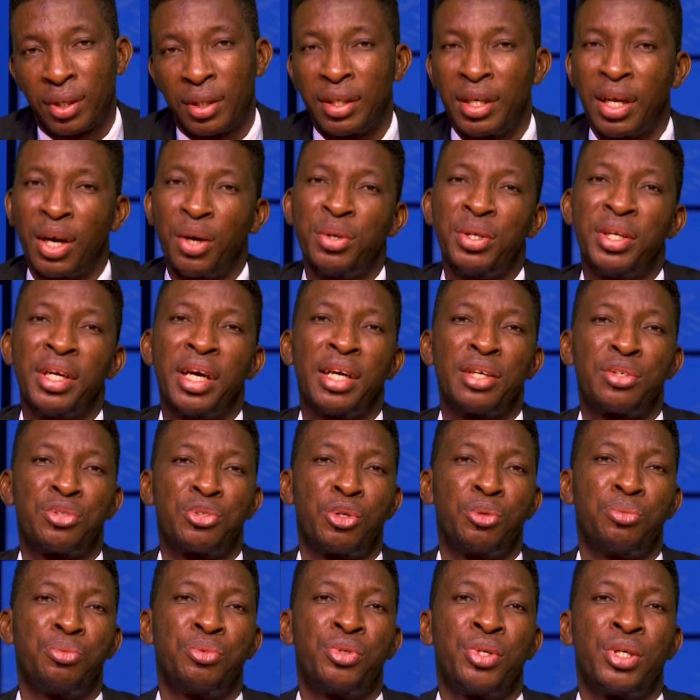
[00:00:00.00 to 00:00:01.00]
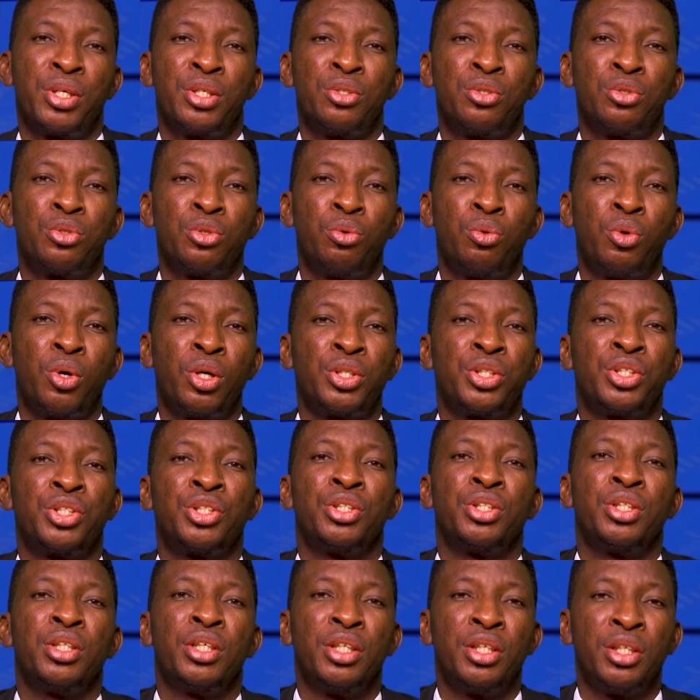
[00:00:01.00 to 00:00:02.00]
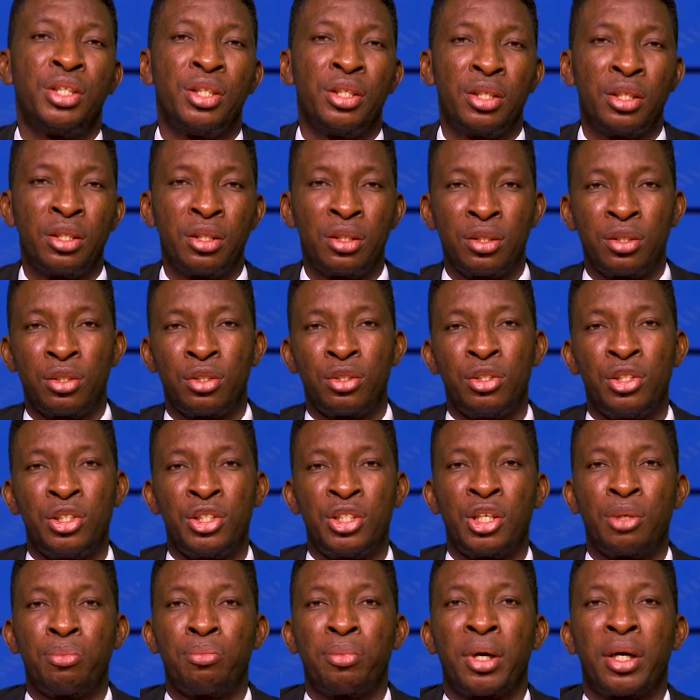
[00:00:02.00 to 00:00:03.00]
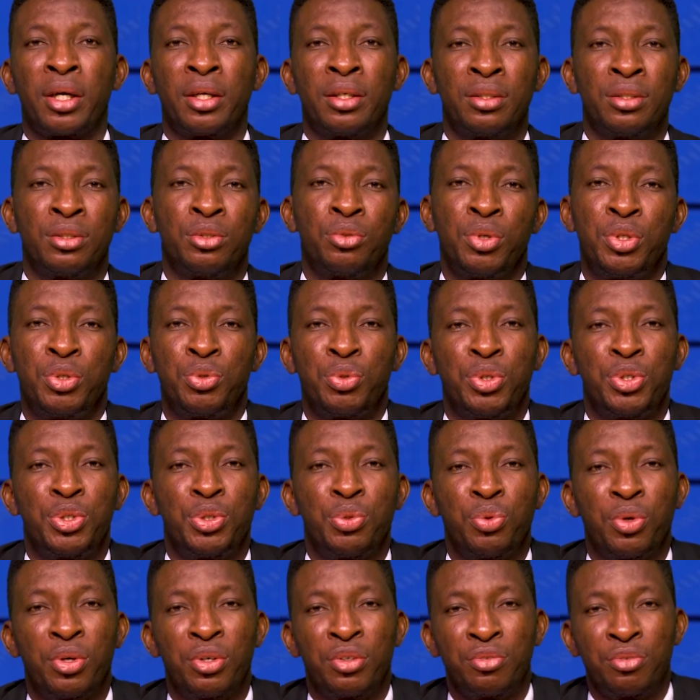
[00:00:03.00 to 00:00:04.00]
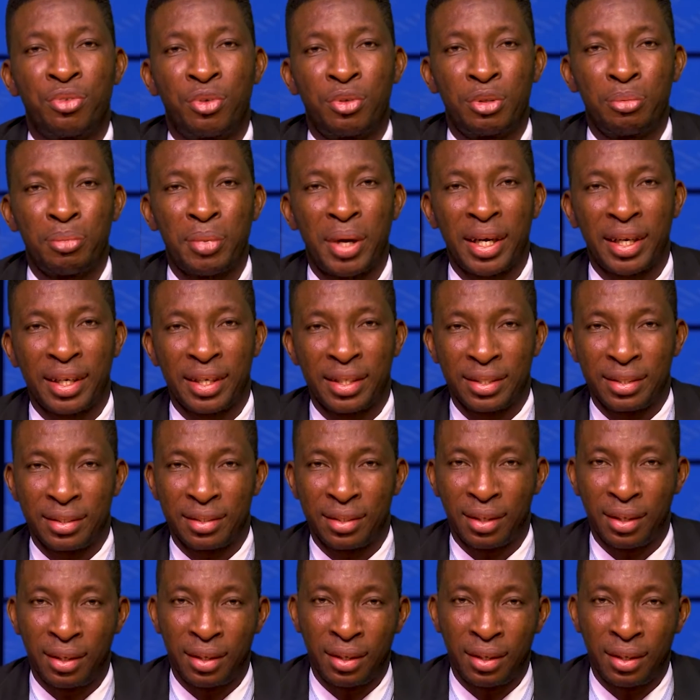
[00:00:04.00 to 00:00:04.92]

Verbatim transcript: Now, here are some trends to watch in December 2021 for the markets.